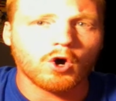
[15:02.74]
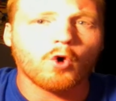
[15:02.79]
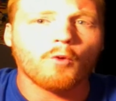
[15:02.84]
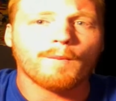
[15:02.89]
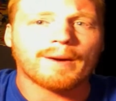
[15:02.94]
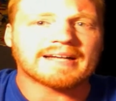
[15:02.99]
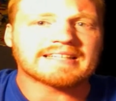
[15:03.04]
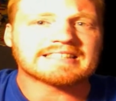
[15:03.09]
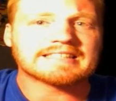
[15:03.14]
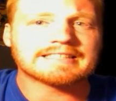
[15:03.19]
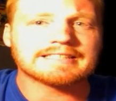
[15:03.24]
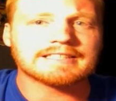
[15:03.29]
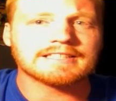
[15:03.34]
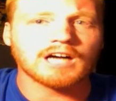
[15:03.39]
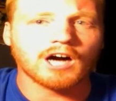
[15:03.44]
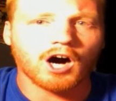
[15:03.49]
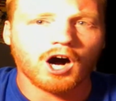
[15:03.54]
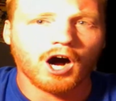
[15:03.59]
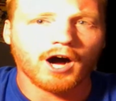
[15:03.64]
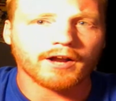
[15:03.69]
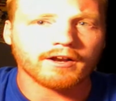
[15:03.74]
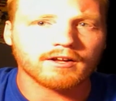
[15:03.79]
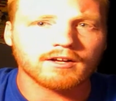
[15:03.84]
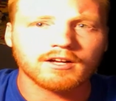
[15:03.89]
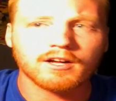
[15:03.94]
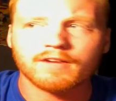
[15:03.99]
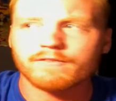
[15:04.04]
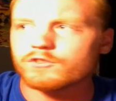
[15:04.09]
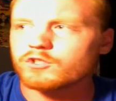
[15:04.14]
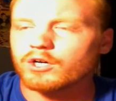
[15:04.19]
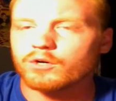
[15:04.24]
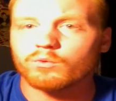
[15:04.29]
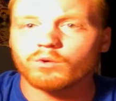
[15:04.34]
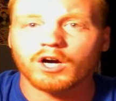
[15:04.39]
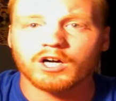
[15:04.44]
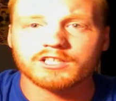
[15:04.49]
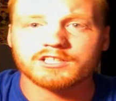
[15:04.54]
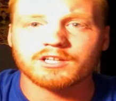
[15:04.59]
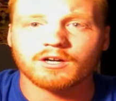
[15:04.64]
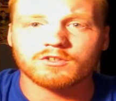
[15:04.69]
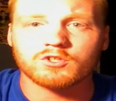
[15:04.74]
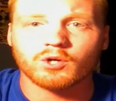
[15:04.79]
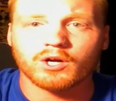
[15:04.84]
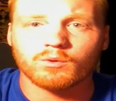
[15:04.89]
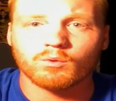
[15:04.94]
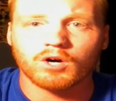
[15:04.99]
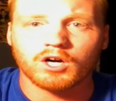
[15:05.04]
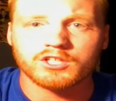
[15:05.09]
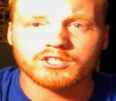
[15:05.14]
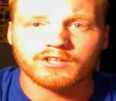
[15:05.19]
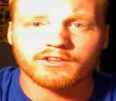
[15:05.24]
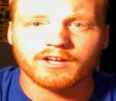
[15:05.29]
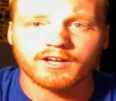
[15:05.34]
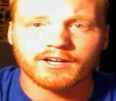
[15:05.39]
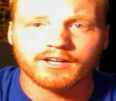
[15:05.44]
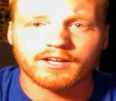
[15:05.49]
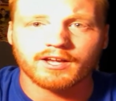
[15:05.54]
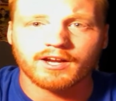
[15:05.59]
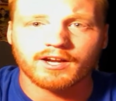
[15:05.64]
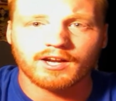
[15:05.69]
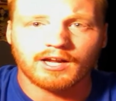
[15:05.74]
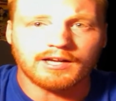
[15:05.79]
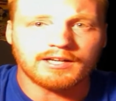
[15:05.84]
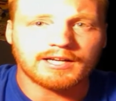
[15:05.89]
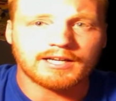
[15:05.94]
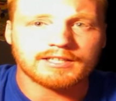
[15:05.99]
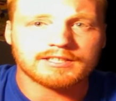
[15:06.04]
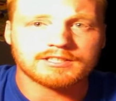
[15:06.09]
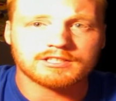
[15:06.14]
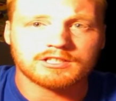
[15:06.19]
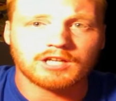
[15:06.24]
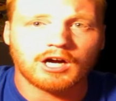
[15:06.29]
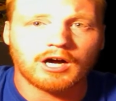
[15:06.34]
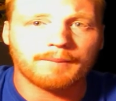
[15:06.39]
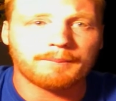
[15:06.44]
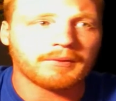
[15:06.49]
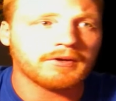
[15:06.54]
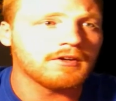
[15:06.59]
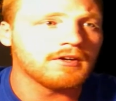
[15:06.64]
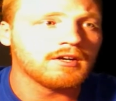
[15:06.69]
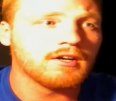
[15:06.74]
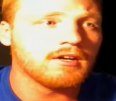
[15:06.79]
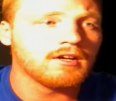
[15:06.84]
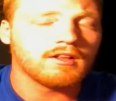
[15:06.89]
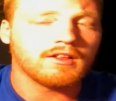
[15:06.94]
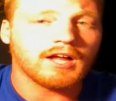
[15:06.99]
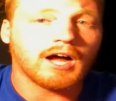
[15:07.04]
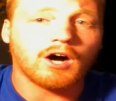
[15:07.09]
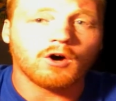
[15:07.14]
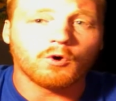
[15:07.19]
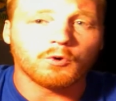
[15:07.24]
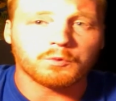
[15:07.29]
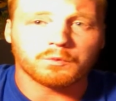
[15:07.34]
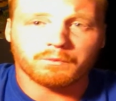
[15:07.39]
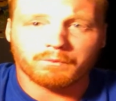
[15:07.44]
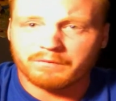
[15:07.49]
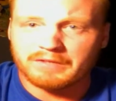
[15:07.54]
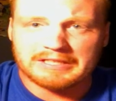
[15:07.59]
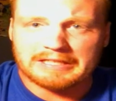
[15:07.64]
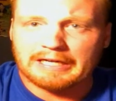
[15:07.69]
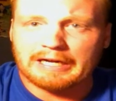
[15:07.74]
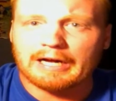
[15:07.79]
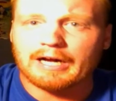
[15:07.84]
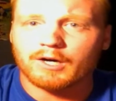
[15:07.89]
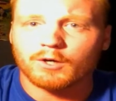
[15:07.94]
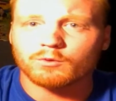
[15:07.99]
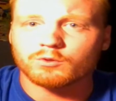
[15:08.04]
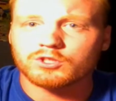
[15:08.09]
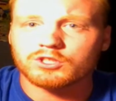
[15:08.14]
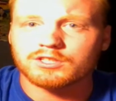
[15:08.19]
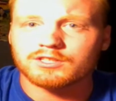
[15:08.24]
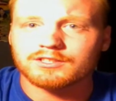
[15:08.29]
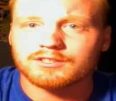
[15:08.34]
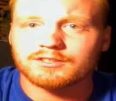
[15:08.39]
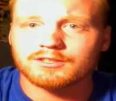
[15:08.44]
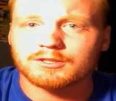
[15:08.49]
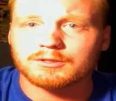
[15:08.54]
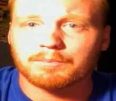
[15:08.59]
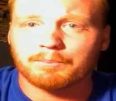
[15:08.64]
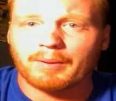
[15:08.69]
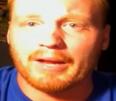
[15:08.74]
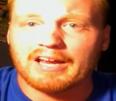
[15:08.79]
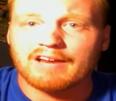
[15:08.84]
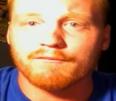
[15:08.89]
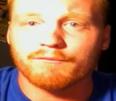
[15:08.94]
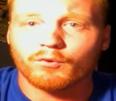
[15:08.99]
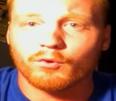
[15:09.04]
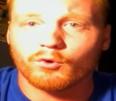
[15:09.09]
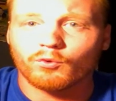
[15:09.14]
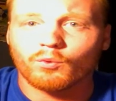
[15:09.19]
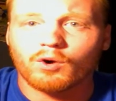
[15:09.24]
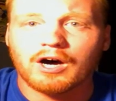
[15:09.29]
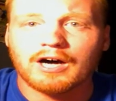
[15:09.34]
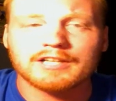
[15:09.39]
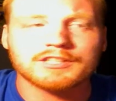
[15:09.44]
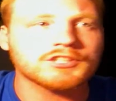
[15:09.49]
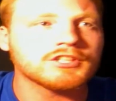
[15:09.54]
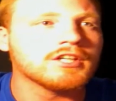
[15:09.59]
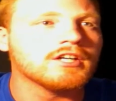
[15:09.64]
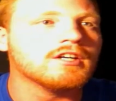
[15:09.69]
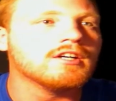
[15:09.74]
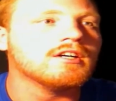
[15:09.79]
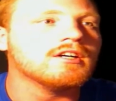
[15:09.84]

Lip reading: Oh my god. I've tried watching that again, and I had to stop. Oh, ouch. It's just painful to watch.